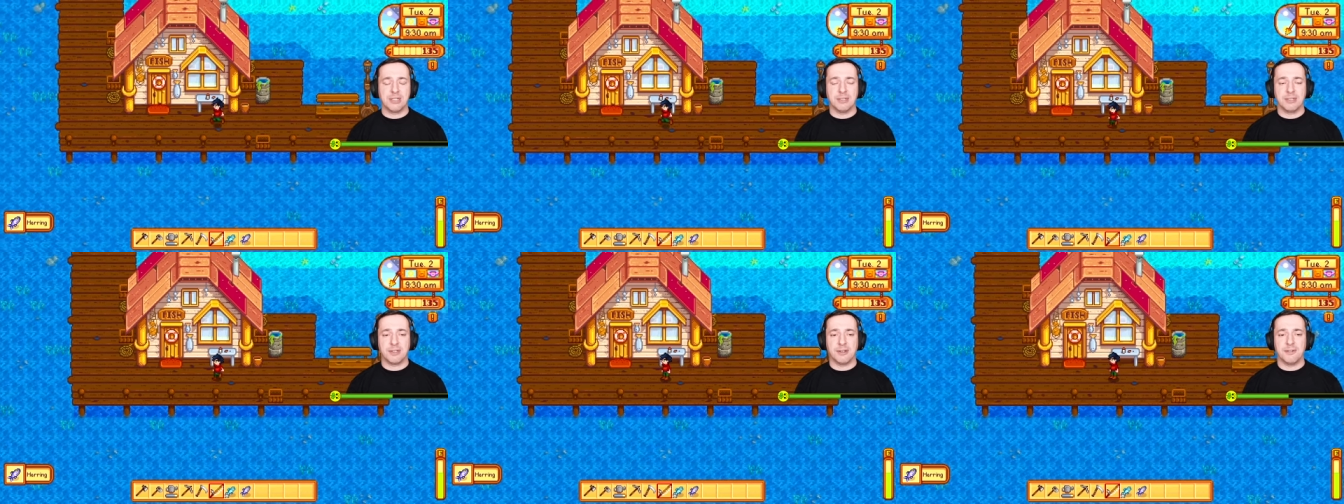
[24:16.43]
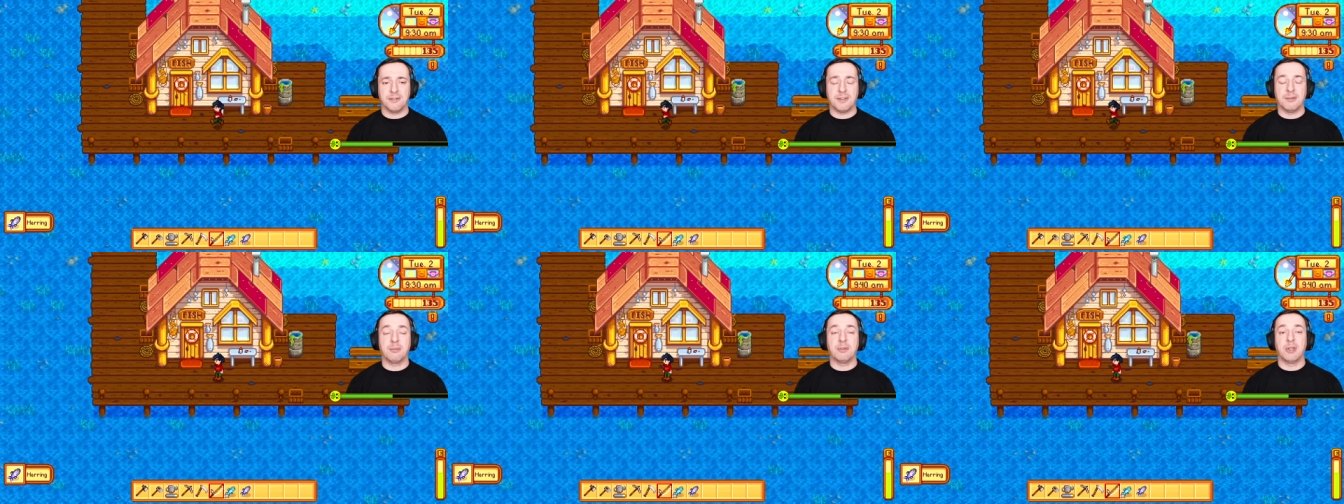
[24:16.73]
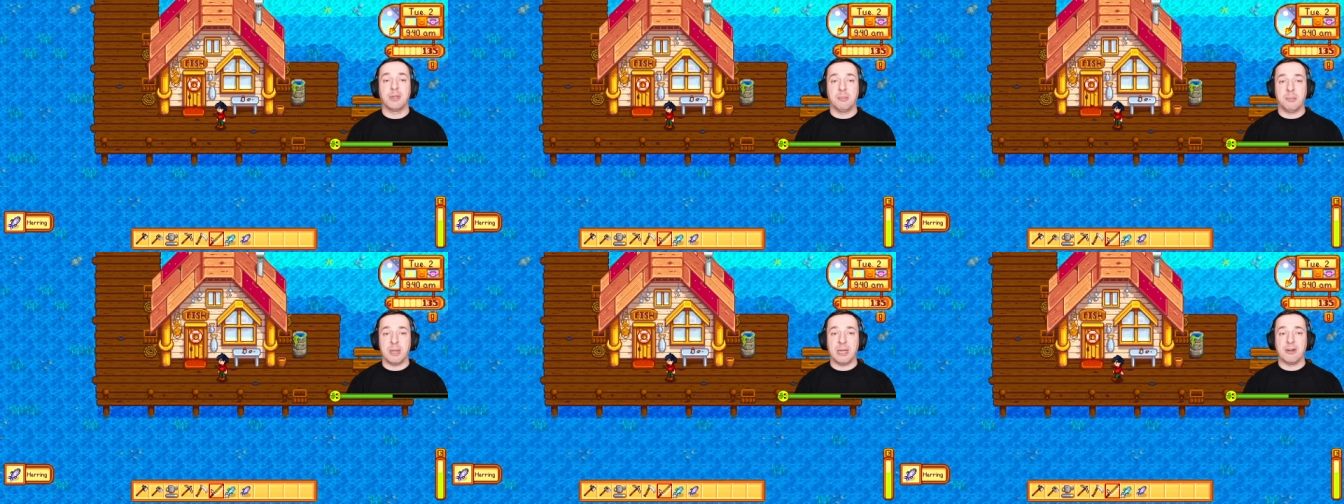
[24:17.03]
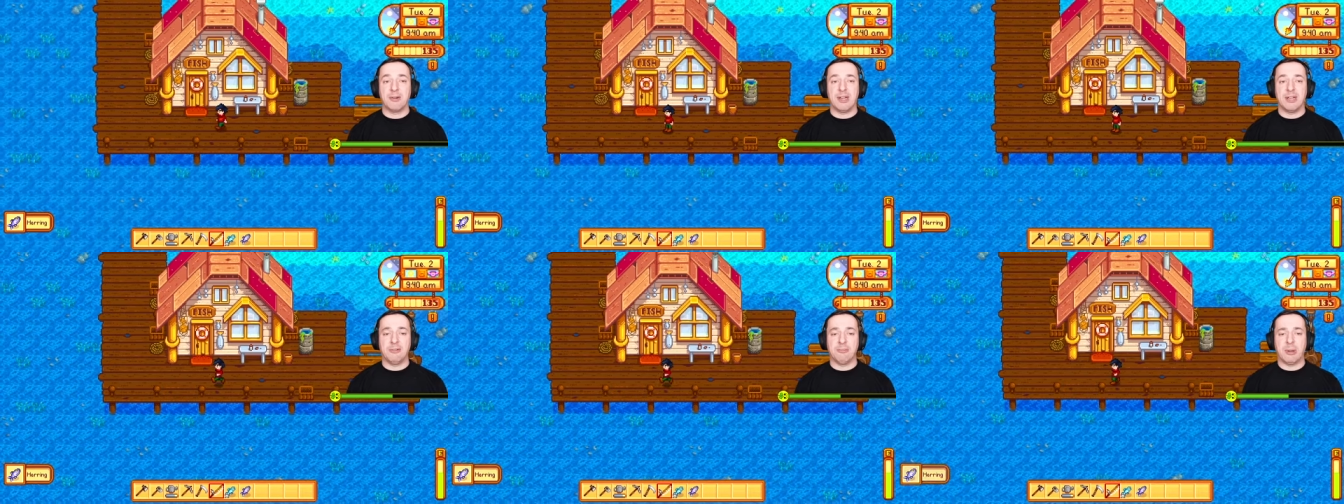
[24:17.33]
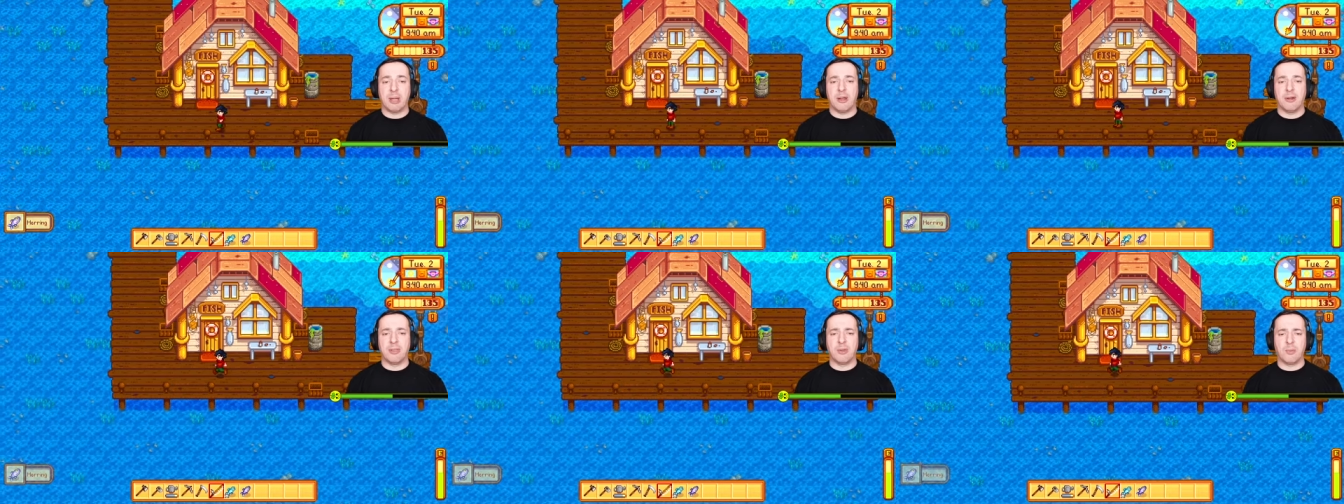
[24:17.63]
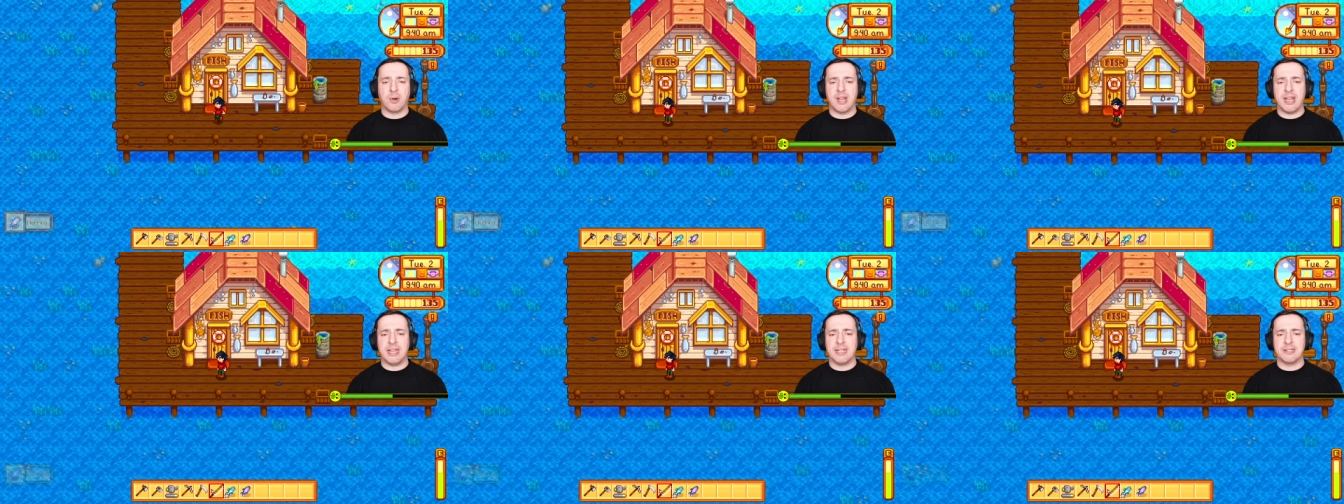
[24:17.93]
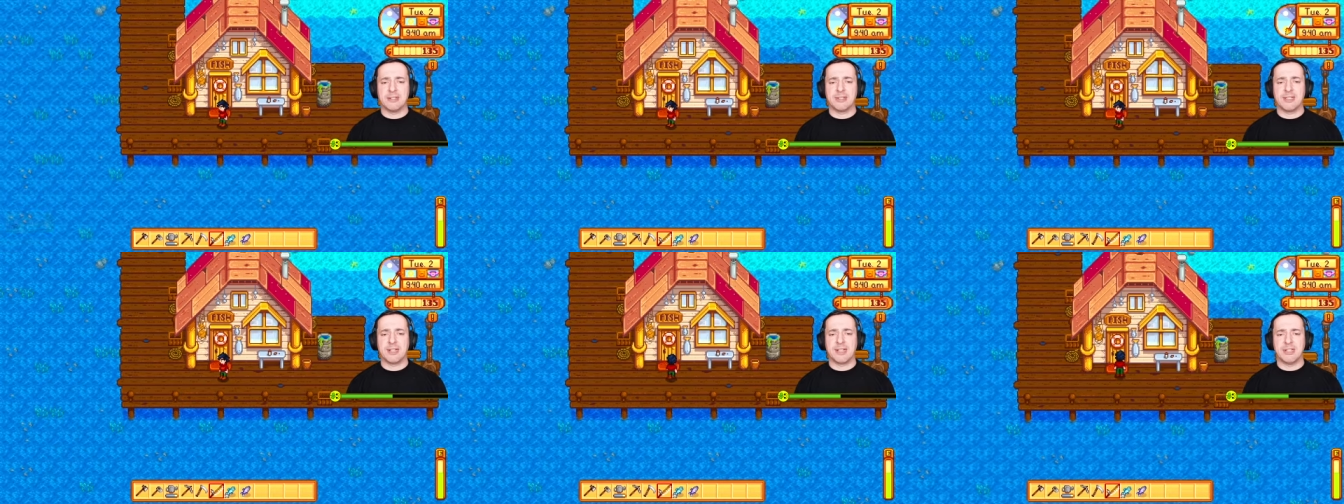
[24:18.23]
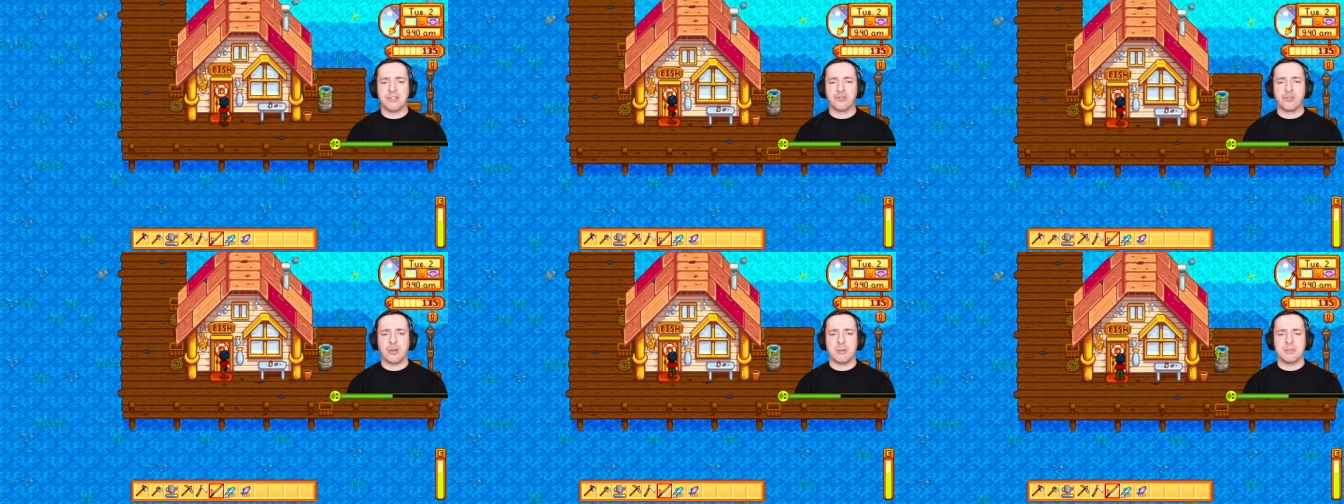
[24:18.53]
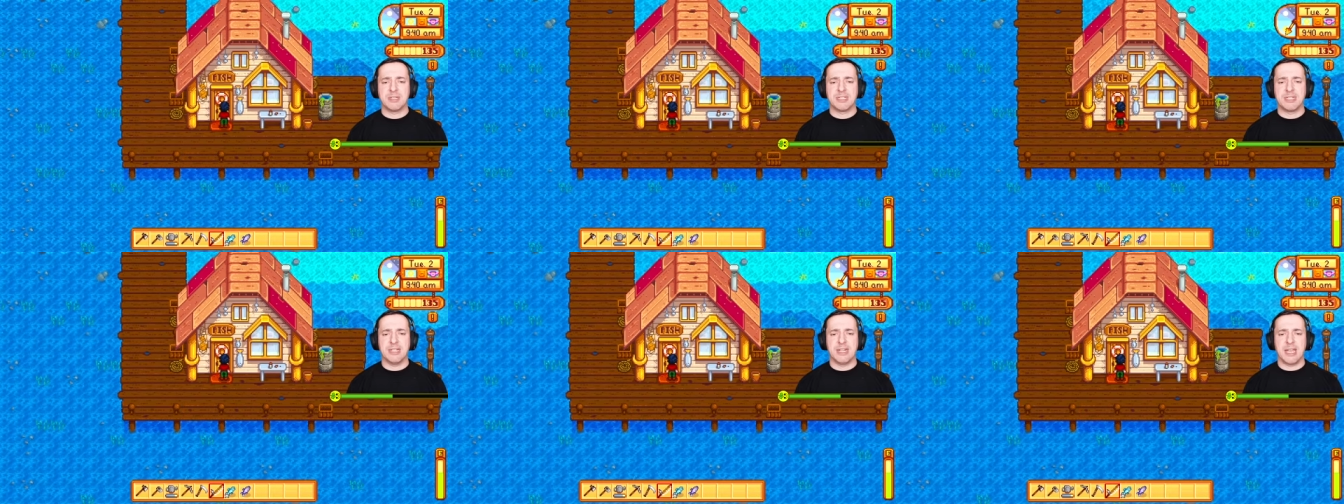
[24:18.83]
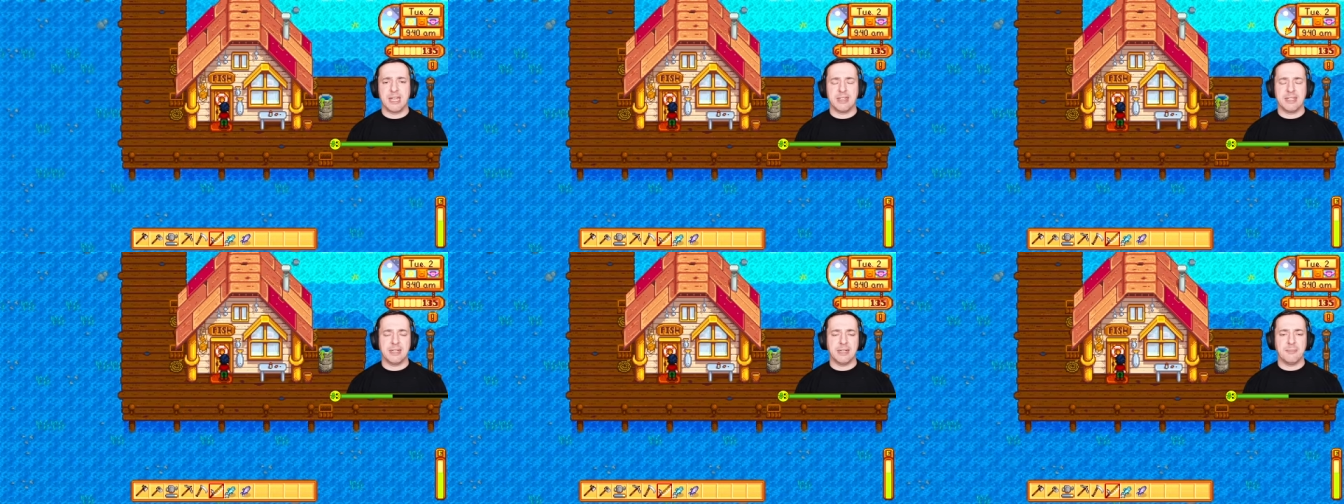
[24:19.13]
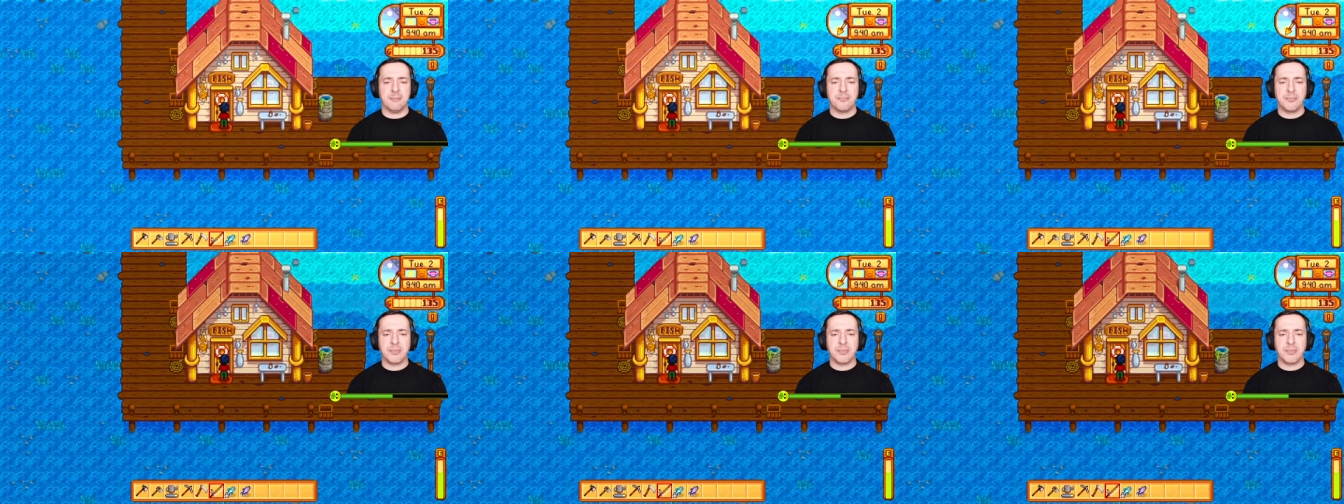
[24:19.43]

So if the, the big green bar on the right-hand side drops to nothing.